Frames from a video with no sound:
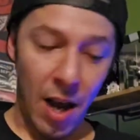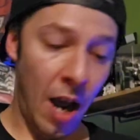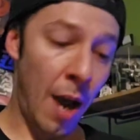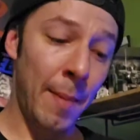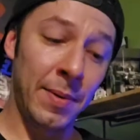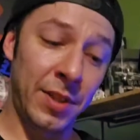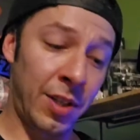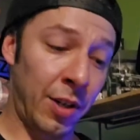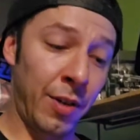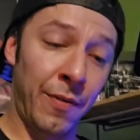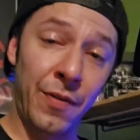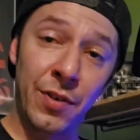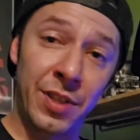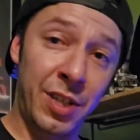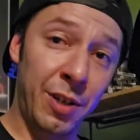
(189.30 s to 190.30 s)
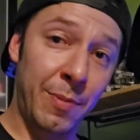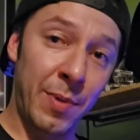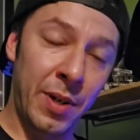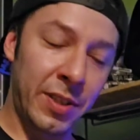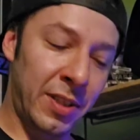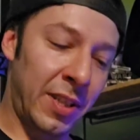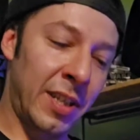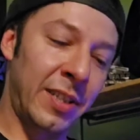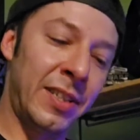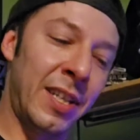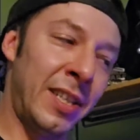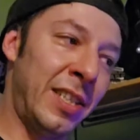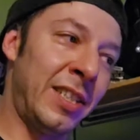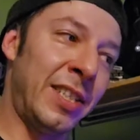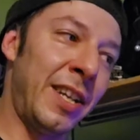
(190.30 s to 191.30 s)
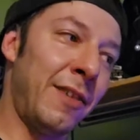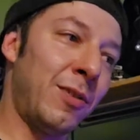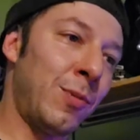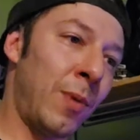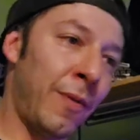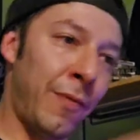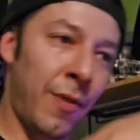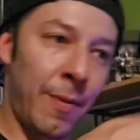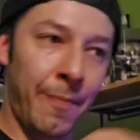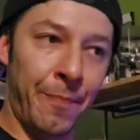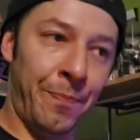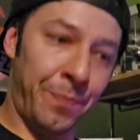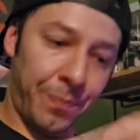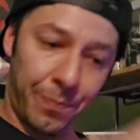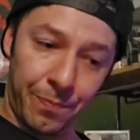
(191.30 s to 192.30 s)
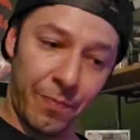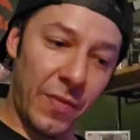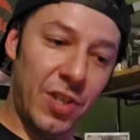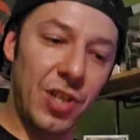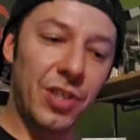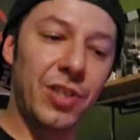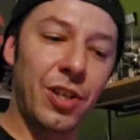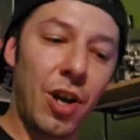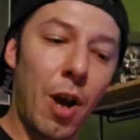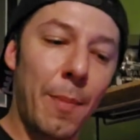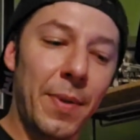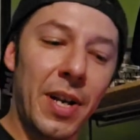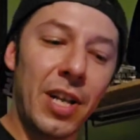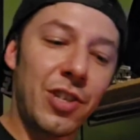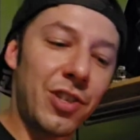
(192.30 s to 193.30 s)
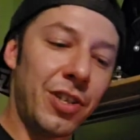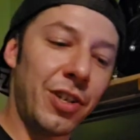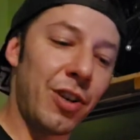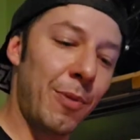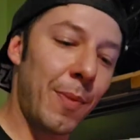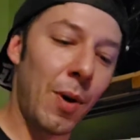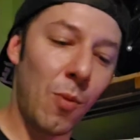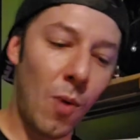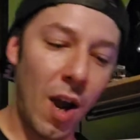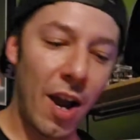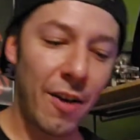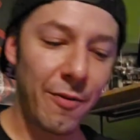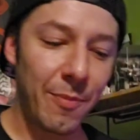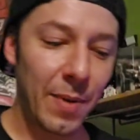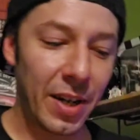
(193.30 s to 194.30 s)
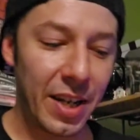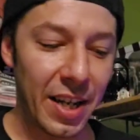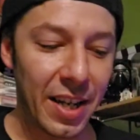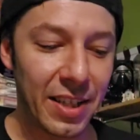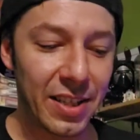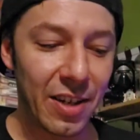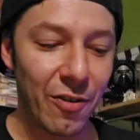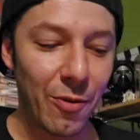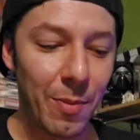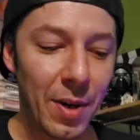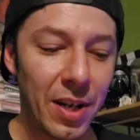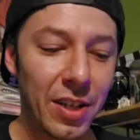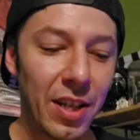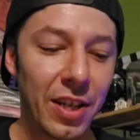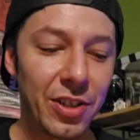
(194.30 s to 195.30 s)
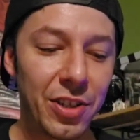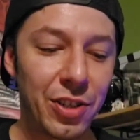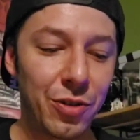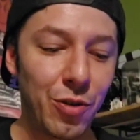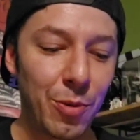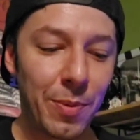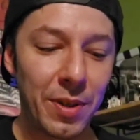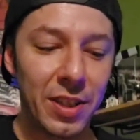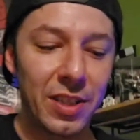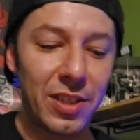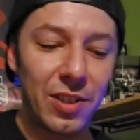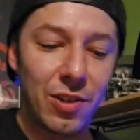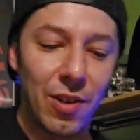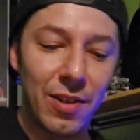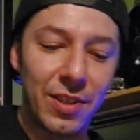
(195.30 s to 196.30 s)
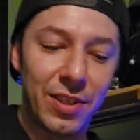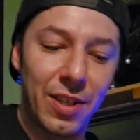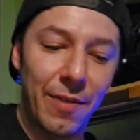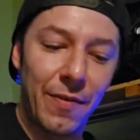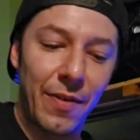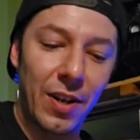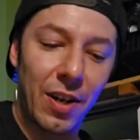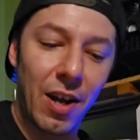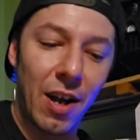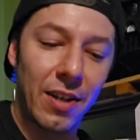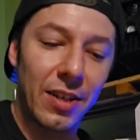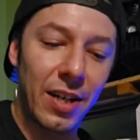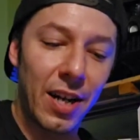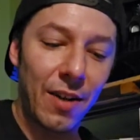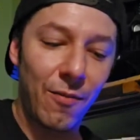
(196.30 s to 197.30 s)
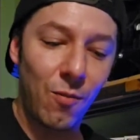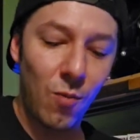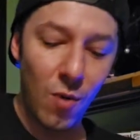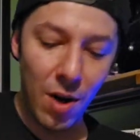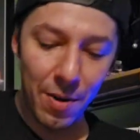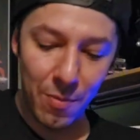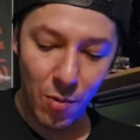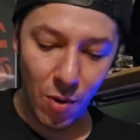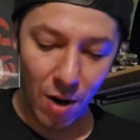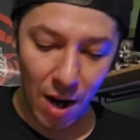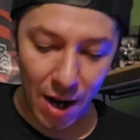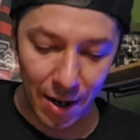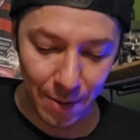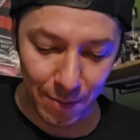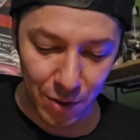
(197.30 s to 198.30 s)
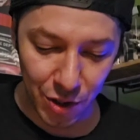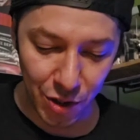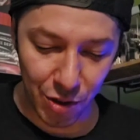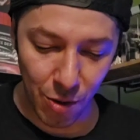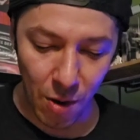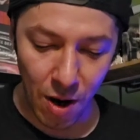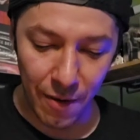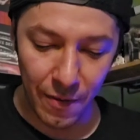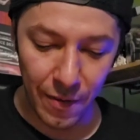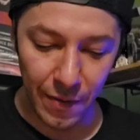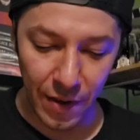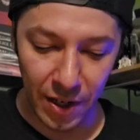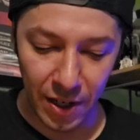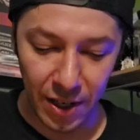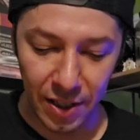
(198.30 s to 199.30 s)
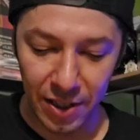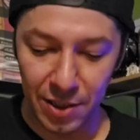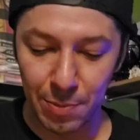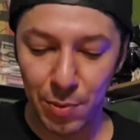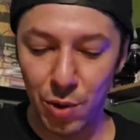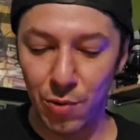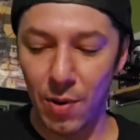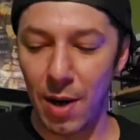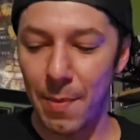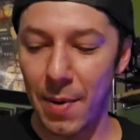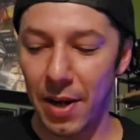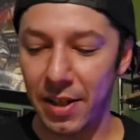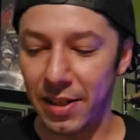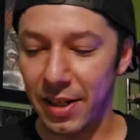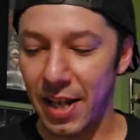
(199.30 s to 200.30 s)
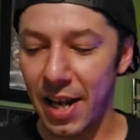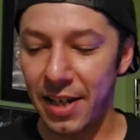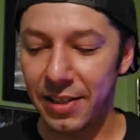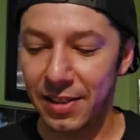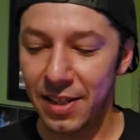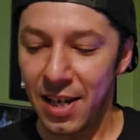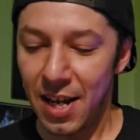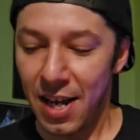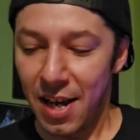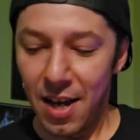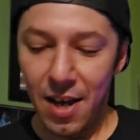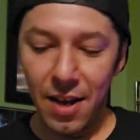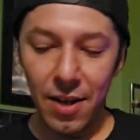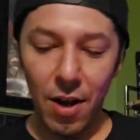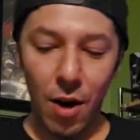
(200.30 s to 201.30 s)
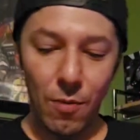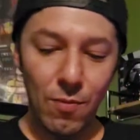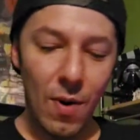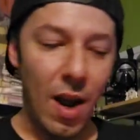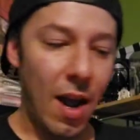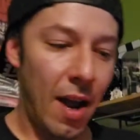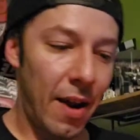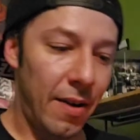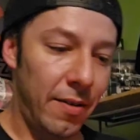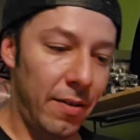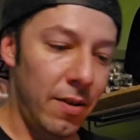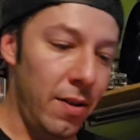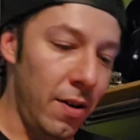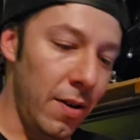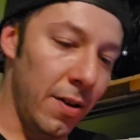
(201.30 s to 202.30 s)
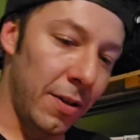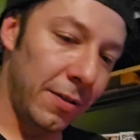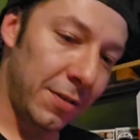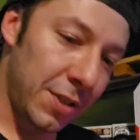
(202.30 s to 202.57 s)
I'm a sucker for steelbooks. Like I said, these gifts were from just a combination, you know, my wife, my kids, everybody, like just grouping. This is all the stuff I got. And then I have one more item to show off if I can get this Blu-ray back in the case. All right.